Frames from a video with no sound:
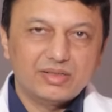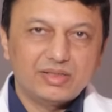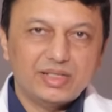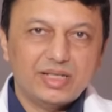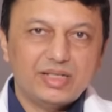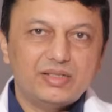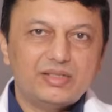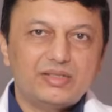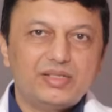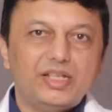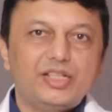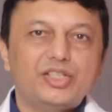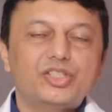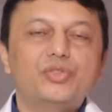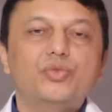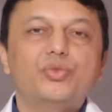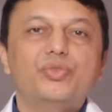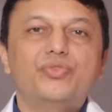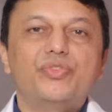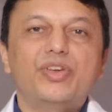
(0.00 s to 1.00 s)
then
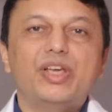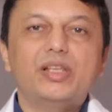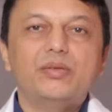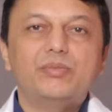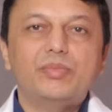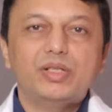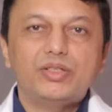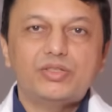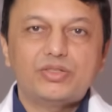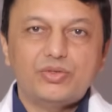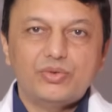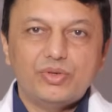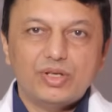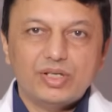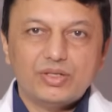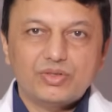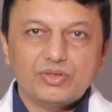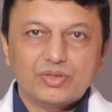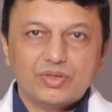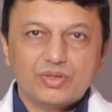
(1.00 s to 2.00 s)
6 to 12 months
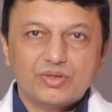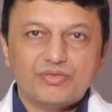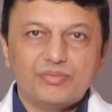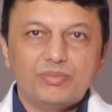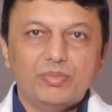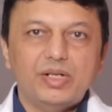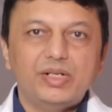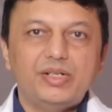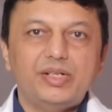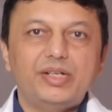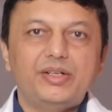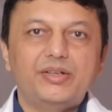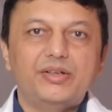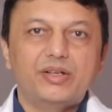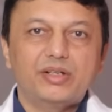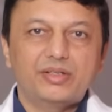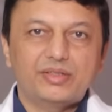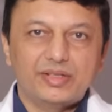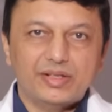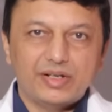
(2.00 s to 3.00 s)
duration of
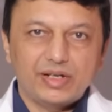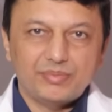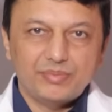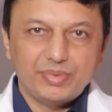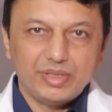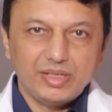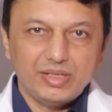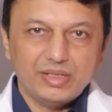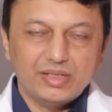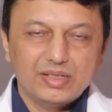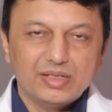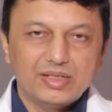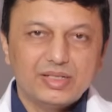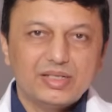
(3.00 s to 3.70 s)
multi-drug therapy